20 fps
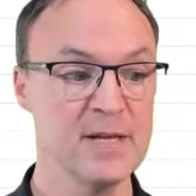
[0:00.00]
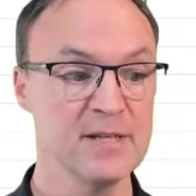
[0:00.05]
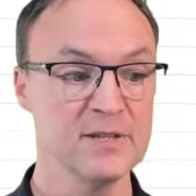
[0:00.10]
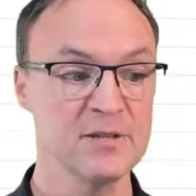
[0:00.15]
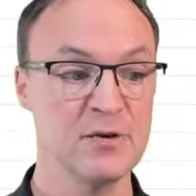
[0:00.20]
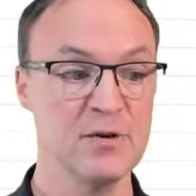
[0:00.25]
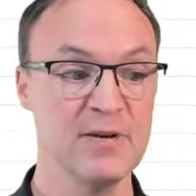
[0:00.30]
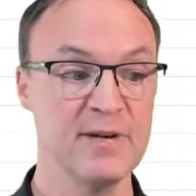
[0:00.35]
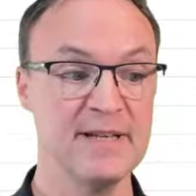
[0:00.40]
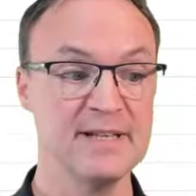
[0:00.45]

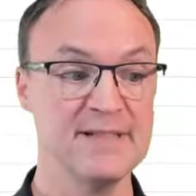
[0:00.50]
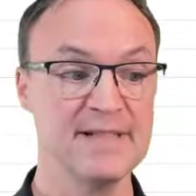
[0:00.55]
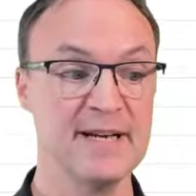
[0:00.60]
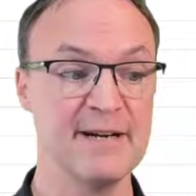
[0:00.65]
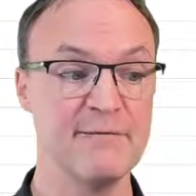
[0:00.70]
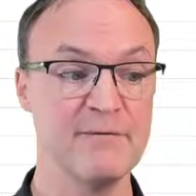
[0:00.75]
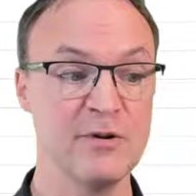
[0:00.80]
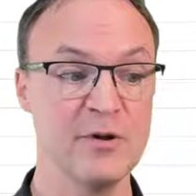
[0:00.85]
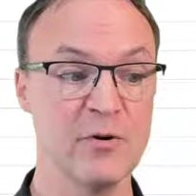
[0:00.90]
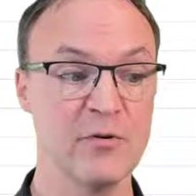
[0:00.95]
So instead
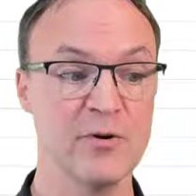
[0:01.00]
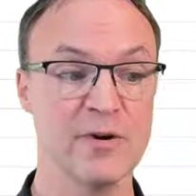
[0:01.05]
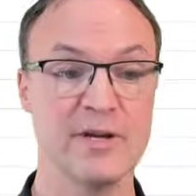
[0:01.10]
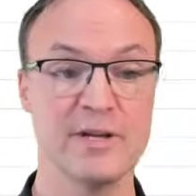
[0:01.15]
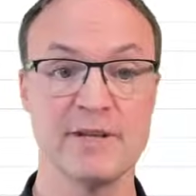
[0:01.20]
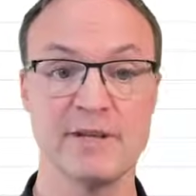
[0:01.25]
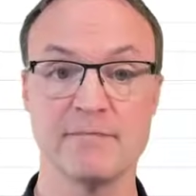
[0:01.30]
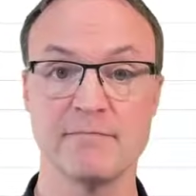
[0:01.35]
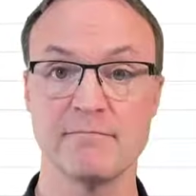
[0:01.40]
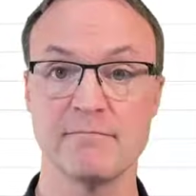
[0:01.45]
of
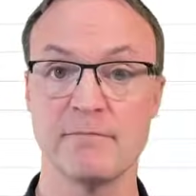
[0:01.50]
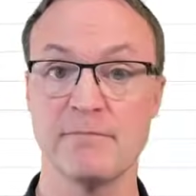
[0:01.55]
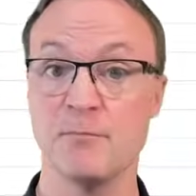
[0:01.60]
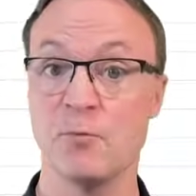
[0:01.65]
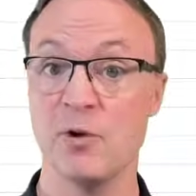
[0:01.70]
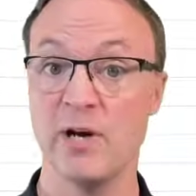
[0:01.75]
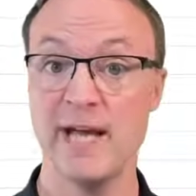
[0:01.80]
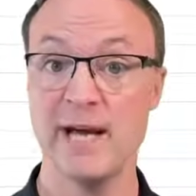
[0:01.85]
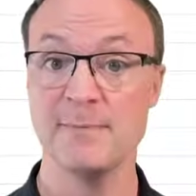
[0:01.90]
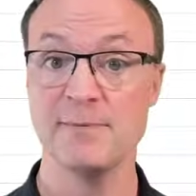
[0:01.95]
north,
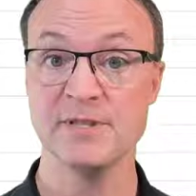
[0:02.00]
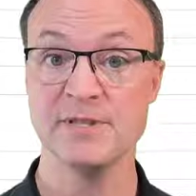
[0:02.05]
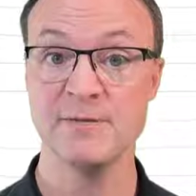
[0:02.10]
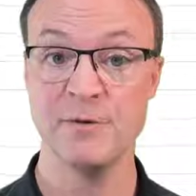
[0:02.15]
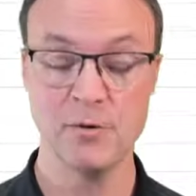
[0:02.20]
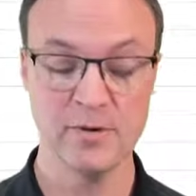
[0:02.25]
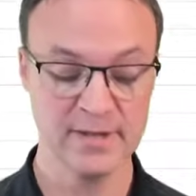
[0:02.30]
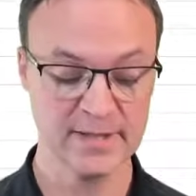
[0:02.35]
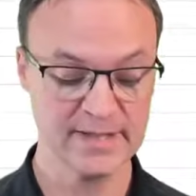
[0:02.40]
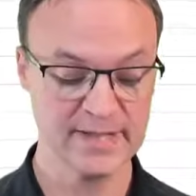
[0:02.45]
what happens if
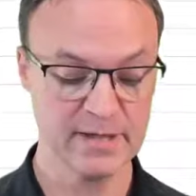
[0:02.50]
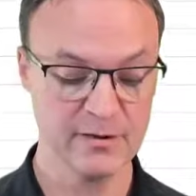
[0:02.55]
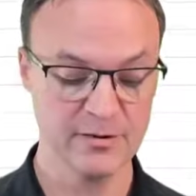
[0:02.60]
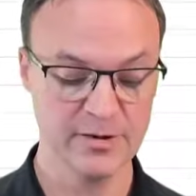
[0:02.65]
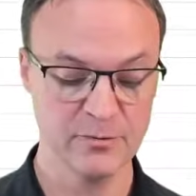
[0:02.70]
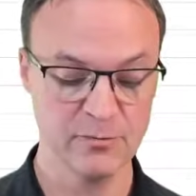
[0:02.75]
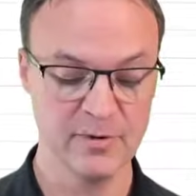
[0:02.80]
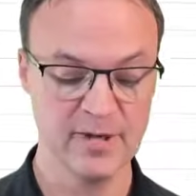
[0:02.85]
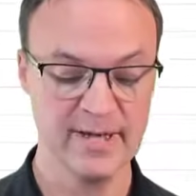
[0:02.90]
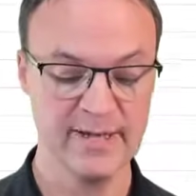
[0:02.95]
you want
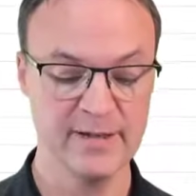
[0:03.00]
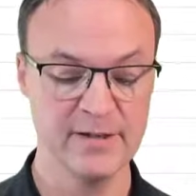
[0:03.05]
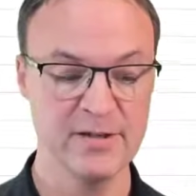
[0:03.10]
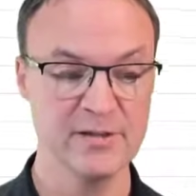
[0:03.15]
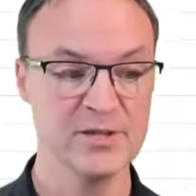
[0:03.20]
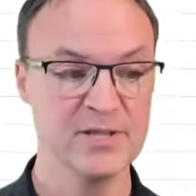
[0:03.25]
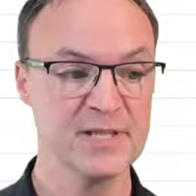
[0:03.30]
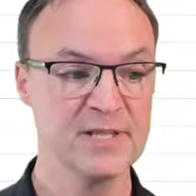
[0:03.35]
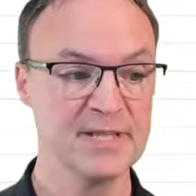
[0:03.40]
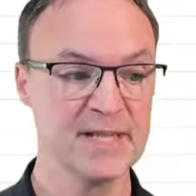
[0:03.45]
south? Well, I
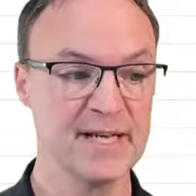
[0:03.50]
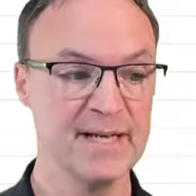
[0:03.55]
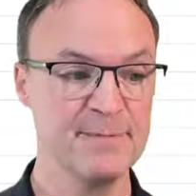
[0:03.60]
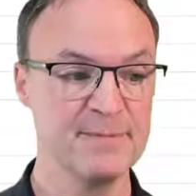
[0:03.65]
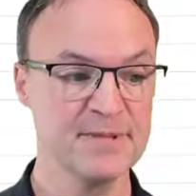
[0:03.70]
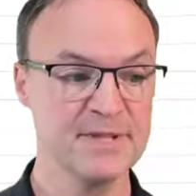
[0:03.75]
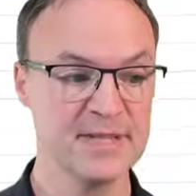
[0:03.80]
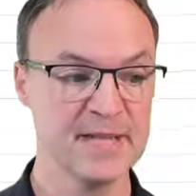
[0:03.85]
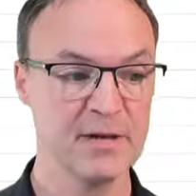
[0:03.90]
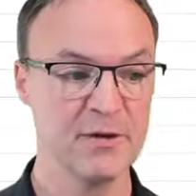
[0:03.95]
could just
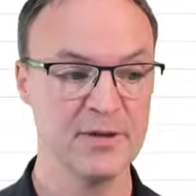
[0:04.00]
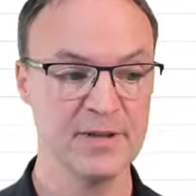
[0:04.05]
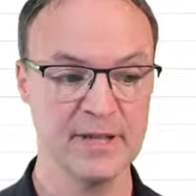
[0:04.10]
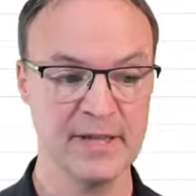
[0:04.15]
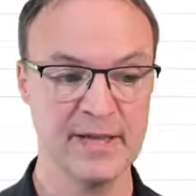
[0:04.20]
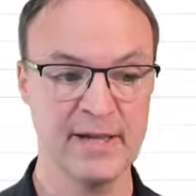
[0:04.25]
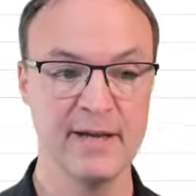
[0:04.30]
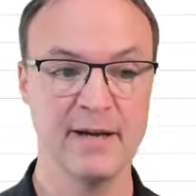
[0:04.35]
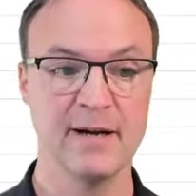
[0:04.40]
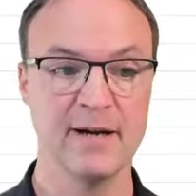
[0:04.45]
type south
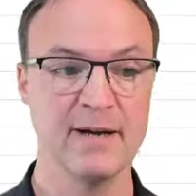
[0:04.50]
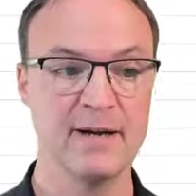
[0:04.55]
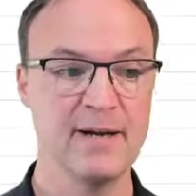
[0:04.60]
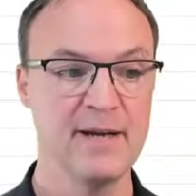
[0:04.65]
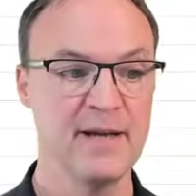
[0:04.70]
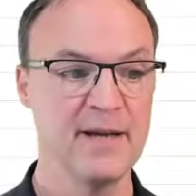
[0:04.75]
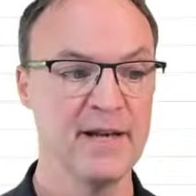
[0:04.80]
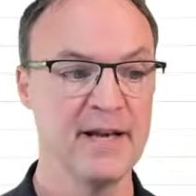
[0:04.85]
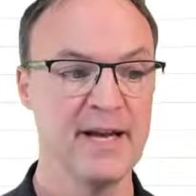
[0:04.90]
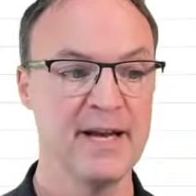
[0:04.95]
here,
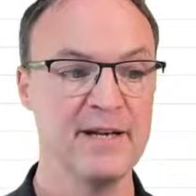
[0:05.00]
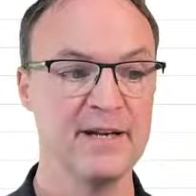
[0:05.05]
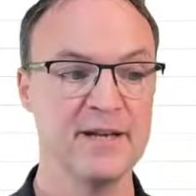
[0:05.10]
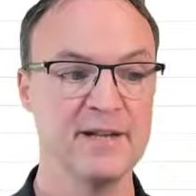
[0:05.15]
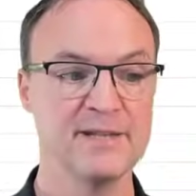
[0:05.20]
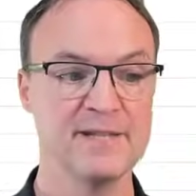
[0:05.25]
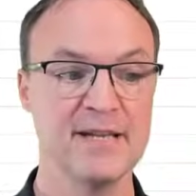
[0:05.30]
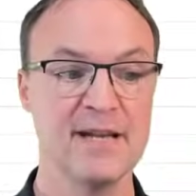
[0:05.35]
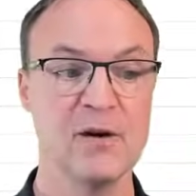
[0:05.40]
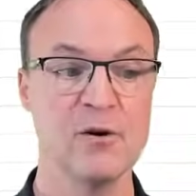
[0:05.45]
and you
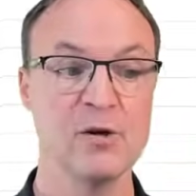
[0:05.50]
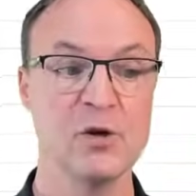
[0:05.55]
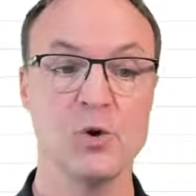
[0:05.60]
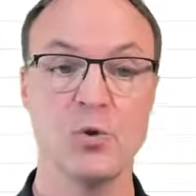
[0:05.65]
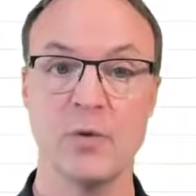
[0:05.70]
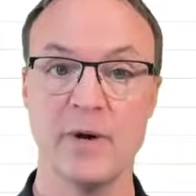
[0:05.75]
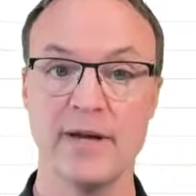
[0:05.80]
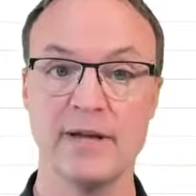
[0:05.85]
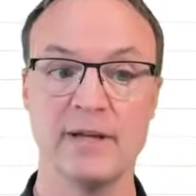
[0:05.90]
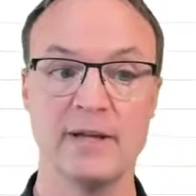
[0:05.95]
can see how it
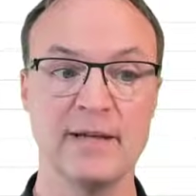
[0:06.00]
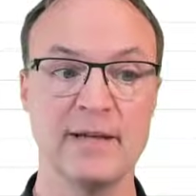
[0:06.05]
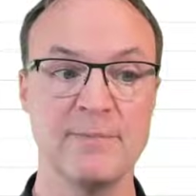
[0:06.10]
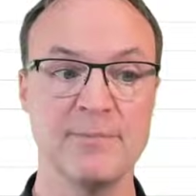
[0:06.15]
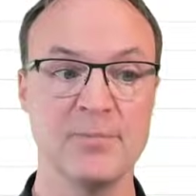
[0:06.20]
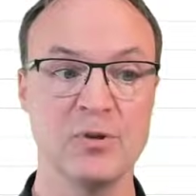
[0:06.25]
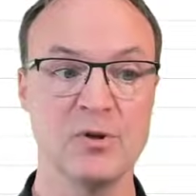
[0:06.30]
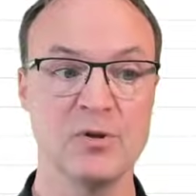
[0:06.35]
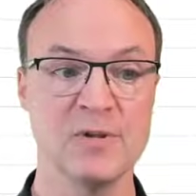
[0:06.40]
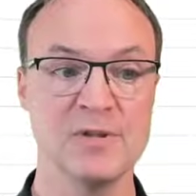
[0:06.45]
quickly
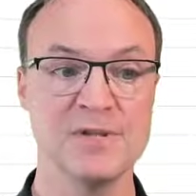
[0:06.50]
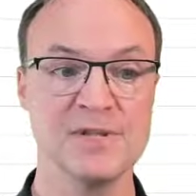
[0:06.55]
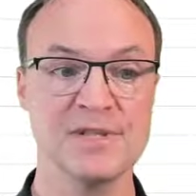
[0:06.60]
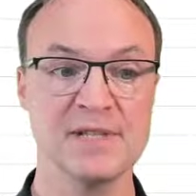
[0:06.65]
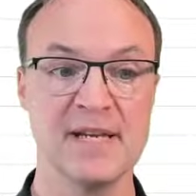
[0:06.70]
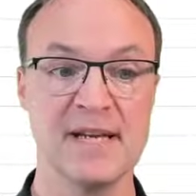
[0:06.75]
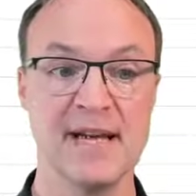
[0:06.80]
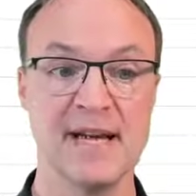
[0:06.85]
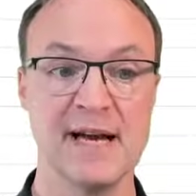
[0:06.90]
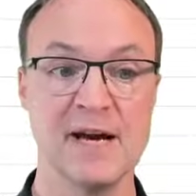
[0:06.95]

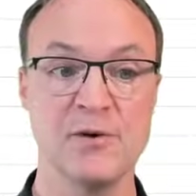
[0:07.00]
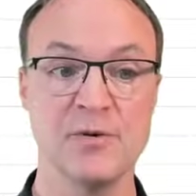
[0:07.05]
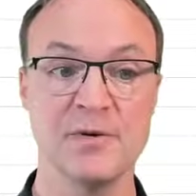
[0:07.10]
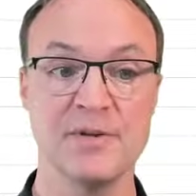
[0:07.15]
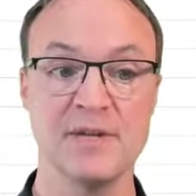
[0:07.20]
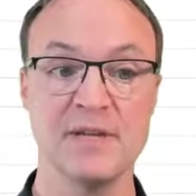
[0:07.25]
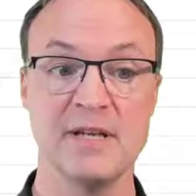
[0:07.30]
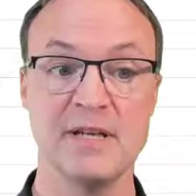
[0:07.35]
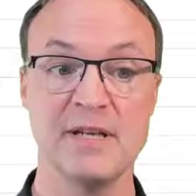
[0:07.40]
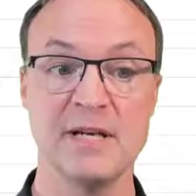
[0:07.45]
pulls
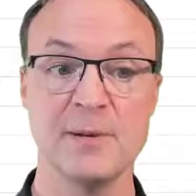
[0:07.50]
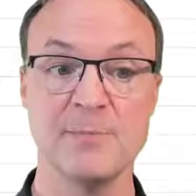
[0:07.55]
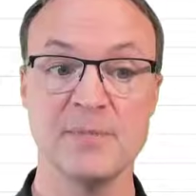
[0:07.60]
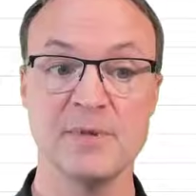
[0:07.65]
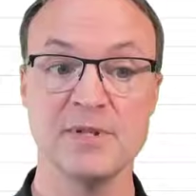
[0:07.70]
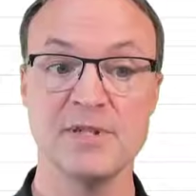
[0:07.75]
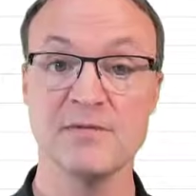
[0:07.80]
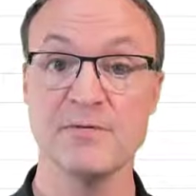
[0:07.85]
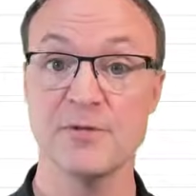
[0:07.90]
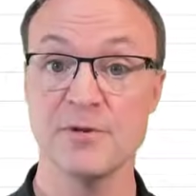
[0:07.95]
out the
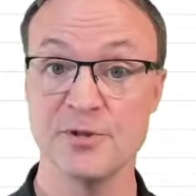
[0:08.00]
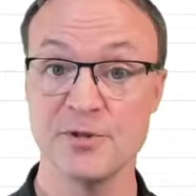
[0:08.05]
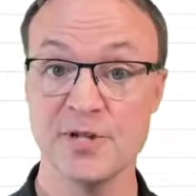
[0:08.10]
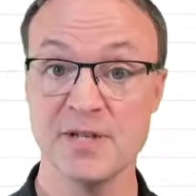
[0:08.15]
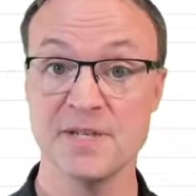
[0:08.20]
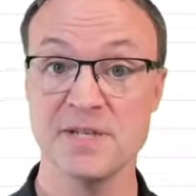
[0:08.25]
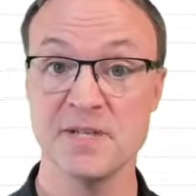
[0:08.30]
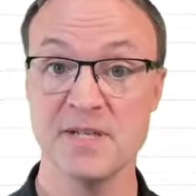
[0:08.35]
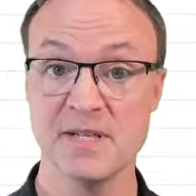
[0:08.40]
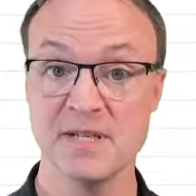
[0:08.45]
numbers for
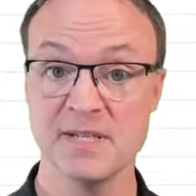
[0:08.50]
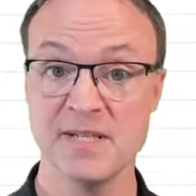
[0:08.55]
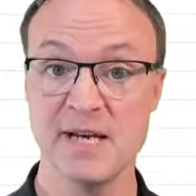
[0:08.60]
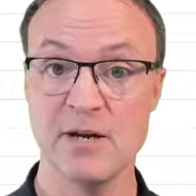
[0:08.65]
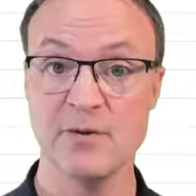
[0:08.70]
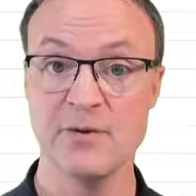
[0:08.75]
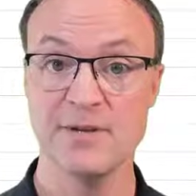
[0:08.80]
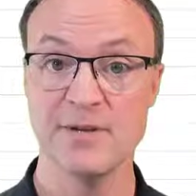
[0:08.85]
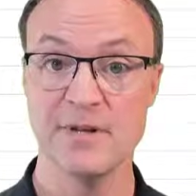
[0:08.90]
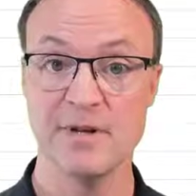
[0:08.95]
just
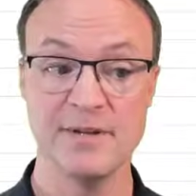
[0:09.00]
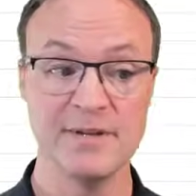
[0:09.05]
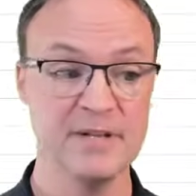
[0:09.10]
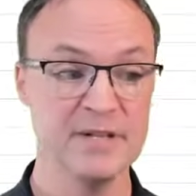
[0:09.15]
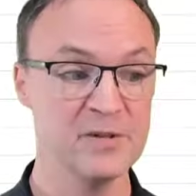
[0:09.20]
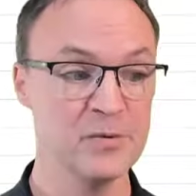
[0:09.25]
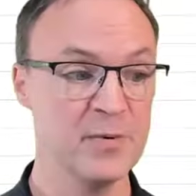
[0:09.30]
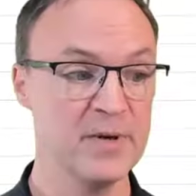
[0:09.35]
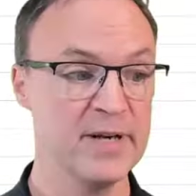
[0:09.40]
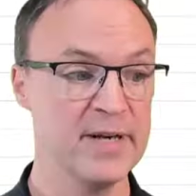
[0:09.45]
south on
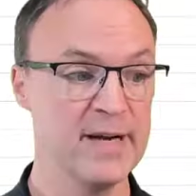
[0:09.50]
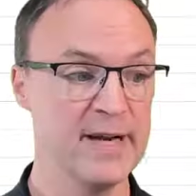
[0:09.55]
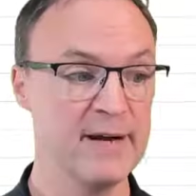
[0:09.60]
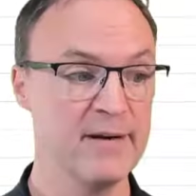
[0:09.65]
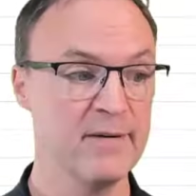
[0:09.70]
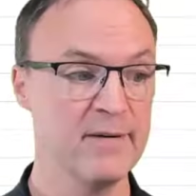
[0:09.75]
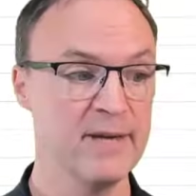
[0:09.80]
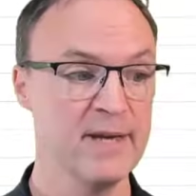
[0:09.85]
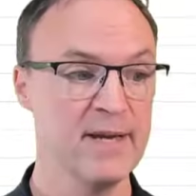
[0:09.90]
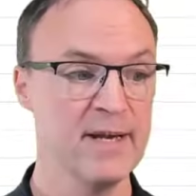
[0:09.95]
this one
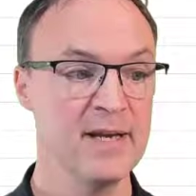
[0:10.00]
now.